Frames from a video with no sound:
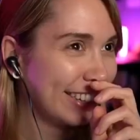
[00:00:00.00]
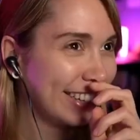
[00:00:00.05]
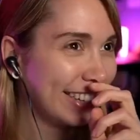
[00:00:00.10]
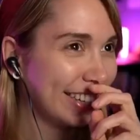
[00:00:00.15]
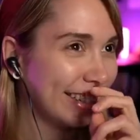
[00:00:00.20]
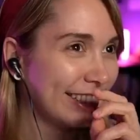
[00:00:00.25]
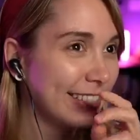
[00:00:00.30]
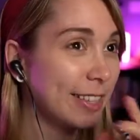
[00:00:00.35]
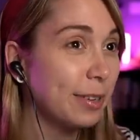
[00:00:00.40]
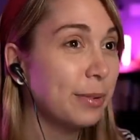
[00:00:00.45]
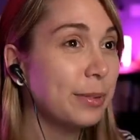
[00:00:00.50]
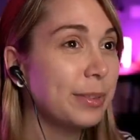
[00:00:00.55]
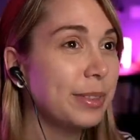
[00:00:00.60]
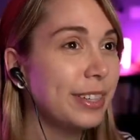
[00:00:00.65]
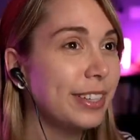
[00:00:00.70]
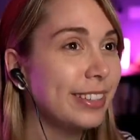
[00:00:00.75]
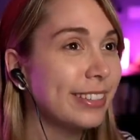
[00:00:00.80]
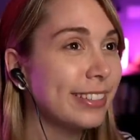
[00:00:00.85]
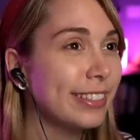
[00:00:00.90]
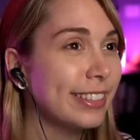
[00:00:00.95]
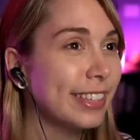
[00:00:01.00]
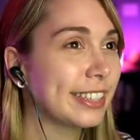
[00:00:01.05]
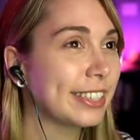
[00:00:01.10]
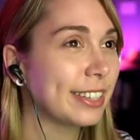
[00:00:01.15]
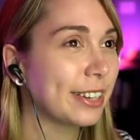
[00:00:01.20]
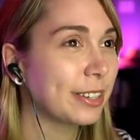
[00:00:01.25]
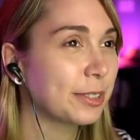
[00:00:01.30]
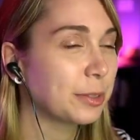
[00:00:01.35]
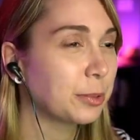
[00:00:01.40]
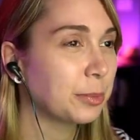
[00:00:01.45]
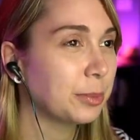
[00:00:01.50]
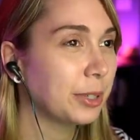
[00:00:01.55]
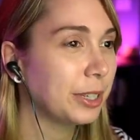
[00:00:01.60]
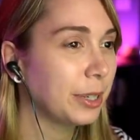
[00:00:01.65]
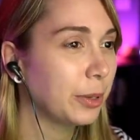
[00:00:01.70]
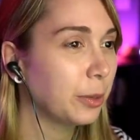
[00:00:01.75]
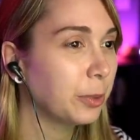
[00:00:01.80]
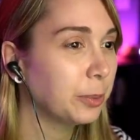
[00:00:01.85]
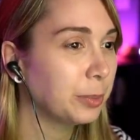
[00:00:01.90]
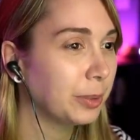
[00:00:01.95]
okay, some of these TikToks are
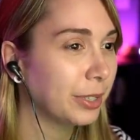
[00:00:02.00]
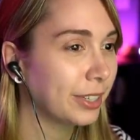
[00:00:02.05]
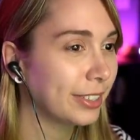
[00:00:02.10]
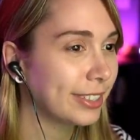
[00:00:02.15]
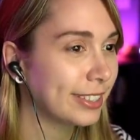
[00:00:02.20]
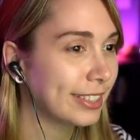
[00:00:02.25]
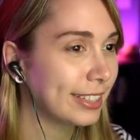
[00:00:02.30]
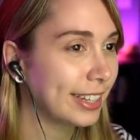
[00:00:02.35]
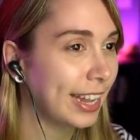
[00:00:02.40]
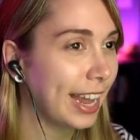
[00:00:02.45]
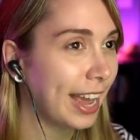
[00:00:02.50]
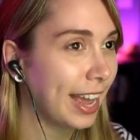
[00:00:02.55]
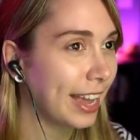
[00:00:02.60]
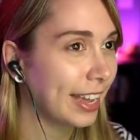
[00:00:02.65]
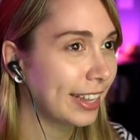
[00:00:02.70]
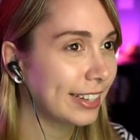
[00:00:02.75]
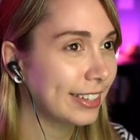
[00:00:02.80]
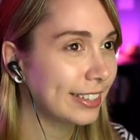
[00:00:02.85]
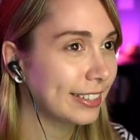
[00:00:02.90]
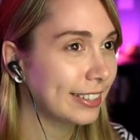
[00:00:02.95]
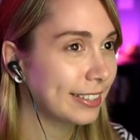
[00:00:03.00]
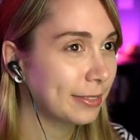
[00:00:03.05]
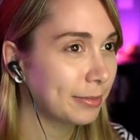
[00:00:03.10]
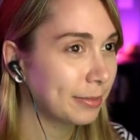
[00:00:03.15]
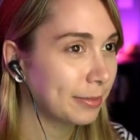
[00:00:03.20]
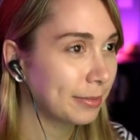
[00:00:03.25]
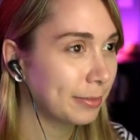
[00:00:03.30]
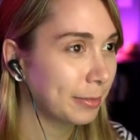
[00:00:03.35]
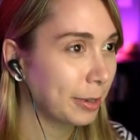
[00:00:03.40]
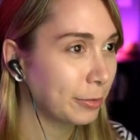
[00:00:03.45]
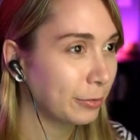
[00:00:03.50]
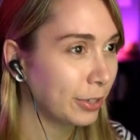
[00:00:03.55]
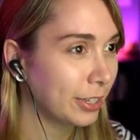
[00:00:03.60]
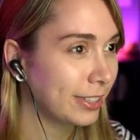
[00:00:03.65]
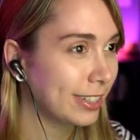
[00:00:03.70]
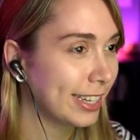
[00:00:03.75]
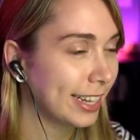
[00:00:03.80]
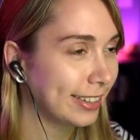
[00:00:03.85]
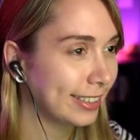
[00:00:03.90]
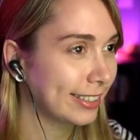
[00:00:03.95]
pretty old because they had my
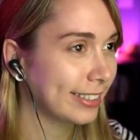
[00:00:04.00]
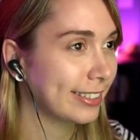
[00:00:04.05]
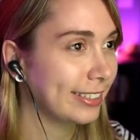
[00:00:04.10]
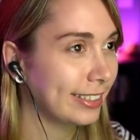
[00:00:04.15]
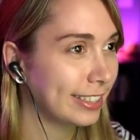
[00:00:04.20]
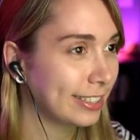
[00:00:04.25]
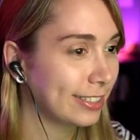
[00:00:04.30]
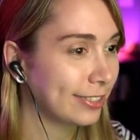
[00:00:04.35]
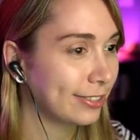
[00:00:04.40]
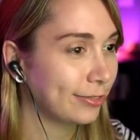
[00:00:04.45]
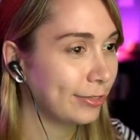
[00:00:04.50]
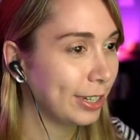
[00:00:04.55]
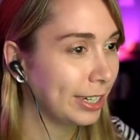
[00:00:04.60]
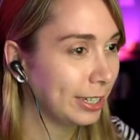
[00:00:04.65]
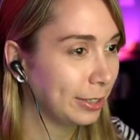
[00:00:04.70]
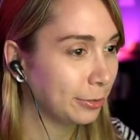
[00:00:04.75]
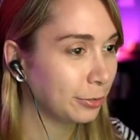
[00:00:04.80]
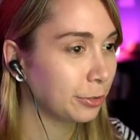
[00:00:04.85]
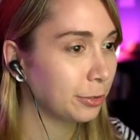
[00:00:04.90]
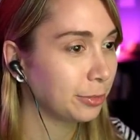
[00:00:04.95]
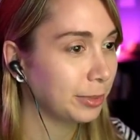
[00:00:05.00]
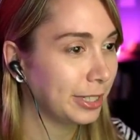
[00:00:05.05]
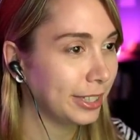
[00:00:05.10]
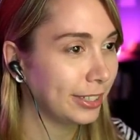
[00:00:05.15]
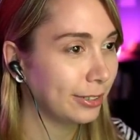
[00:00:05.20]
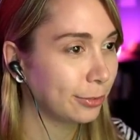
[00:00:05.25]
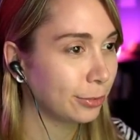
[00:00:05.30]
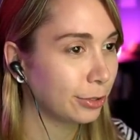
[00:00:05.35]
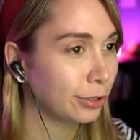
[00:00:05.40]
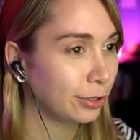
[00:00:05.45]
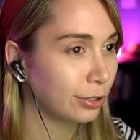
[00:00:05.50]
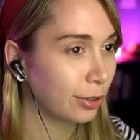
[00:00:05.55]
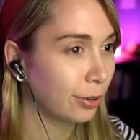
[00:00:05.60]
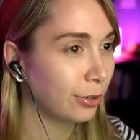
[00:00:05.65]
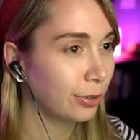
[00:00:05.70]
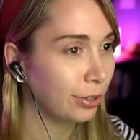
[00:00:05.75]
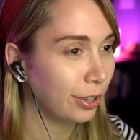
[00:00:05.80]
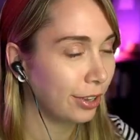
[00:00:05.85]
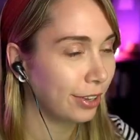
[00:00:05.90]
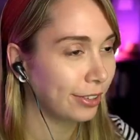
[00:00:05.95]
friends had this list ready for me for
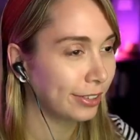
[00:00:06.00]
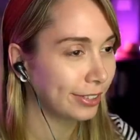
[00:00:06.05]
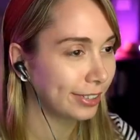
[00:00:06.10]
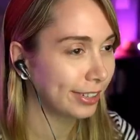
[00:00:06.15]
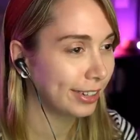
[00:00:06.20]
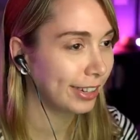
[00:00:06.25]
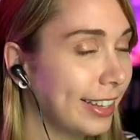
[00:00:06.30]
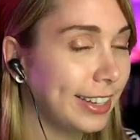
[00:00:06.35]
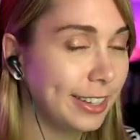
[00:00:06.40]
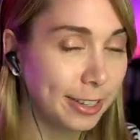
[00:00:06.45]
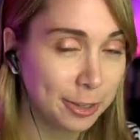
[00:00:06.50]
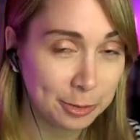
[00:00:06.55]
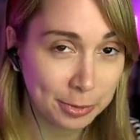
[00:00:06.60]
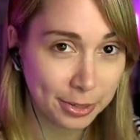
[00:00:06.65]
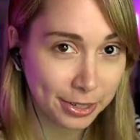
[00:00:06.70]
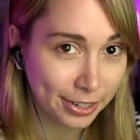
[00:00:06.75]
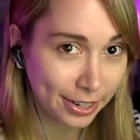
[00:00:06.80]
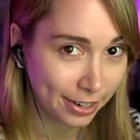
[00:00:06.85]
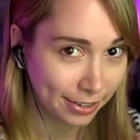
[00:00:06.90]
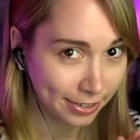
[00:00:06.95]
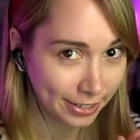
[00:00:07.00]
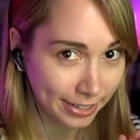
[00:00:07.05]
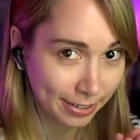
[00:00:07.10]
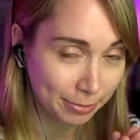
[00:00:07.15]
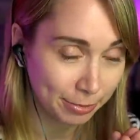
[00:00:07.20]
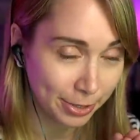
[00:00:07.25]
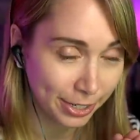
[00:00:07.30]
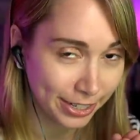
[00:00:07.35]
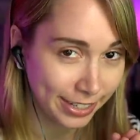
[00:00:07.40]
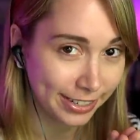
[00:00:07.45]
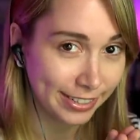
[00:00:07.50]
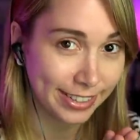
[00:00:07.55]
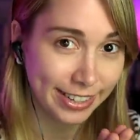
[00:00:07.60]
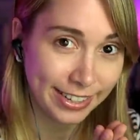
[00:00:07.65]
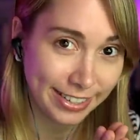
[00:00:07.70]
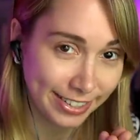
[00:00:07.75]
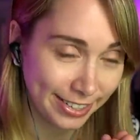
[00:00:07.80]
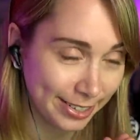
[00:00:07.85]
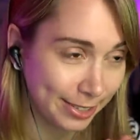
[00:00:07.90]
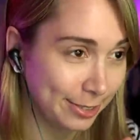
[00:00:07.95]
so long. Thank you, Vaknari and Bree.
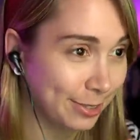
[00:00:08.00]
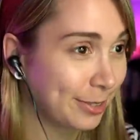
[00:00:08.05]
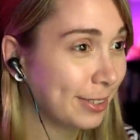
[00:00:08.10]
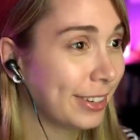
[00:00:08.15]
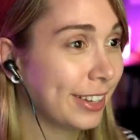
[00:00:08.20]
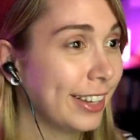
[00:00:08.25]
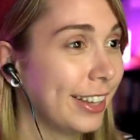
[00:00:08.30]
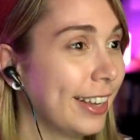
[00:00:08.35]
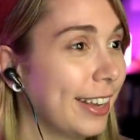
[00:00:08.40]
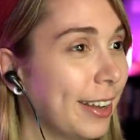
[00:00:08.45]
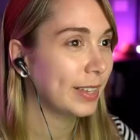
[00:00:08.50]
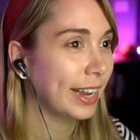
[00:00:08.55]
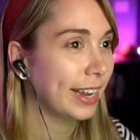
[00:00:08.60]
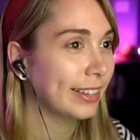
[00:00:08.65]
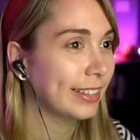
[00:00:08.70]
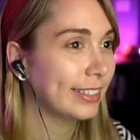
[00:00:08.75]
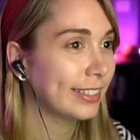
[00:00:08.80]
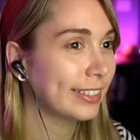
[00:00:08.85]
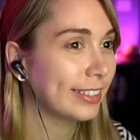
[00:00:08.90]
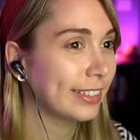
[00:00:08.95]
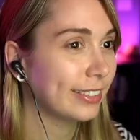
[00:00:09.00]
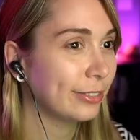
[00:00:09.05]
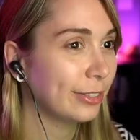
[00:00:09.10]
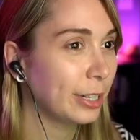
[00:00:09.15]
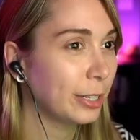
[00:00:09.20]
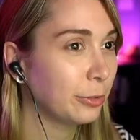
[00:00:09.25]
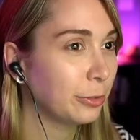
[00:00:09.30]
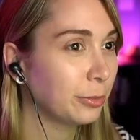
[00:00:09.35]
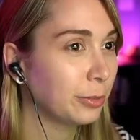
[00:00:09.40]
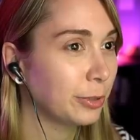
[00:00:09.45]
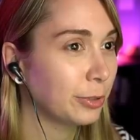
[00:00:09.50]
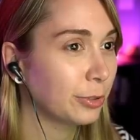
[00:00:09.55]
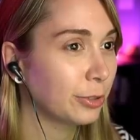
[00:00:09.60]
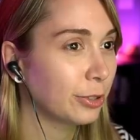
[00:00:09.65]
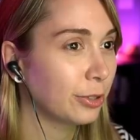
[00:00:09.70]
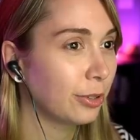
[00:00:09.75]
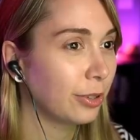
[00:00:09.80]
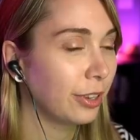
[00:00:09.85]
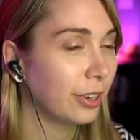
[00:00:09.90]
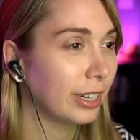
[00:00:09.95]
Thank you. They had this ready for me for
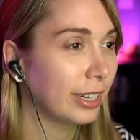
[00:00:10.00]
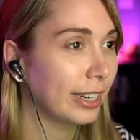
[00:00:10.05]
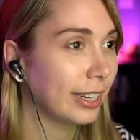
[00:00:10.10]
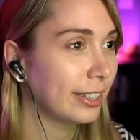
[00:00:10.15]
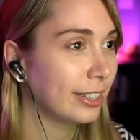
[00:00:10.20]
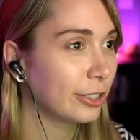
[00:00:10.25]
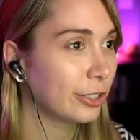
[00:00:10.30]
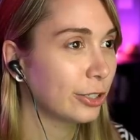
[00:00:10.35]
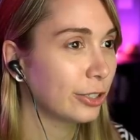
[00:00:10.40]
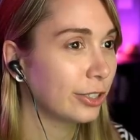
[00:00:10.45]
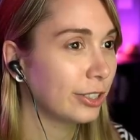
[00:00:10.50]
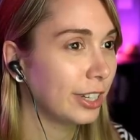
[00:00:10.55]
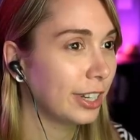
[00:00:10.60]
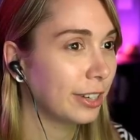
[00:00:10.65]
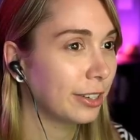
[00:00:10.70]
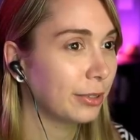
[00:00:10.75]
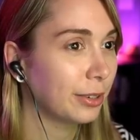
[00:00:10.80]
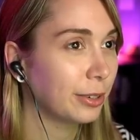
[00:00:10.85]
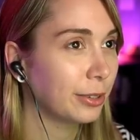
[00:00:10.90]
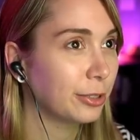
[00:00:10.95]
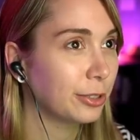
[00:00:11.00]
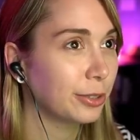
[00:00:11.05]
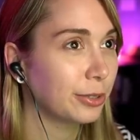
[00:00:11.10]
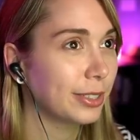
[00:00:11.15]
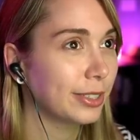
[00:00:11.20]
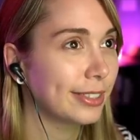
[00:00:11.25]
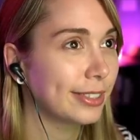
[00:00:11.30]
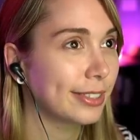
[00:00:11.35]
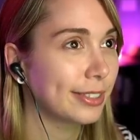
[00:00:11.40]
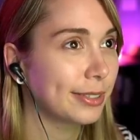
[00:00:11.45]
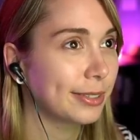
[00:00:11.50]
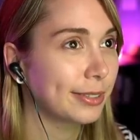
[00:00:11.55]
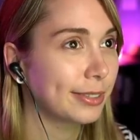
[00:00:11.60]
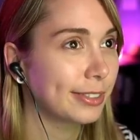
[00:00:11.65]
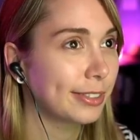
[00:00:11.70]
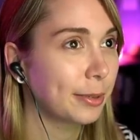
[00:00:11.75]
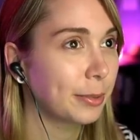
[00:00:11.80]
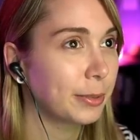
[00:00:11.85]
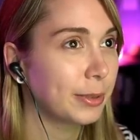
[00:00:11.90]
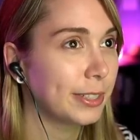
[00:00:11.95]
so long and I just couldn't get around to it. So
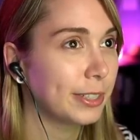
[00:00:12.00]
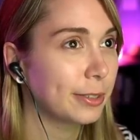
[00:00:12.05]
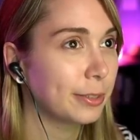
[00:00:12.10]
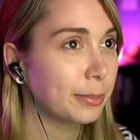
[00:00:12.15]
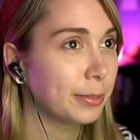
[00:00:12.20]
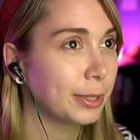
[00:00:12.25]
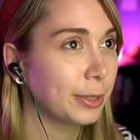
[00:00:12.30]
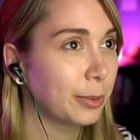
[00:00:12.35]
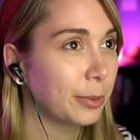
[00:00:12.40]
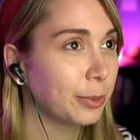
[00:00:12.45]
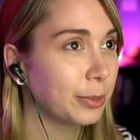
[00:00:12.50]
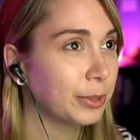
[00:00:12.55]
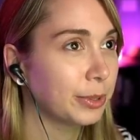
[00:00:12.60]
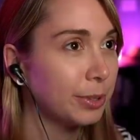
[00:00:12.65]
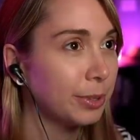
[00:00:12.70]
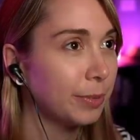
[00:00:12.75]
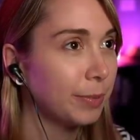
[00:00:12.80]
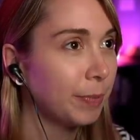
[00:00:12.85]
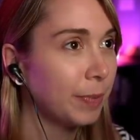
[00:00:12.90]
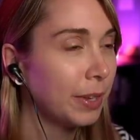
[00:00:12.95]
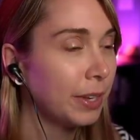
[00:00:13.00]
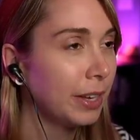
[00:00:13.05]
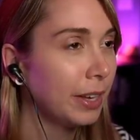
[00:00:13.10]
some of these are a bit older.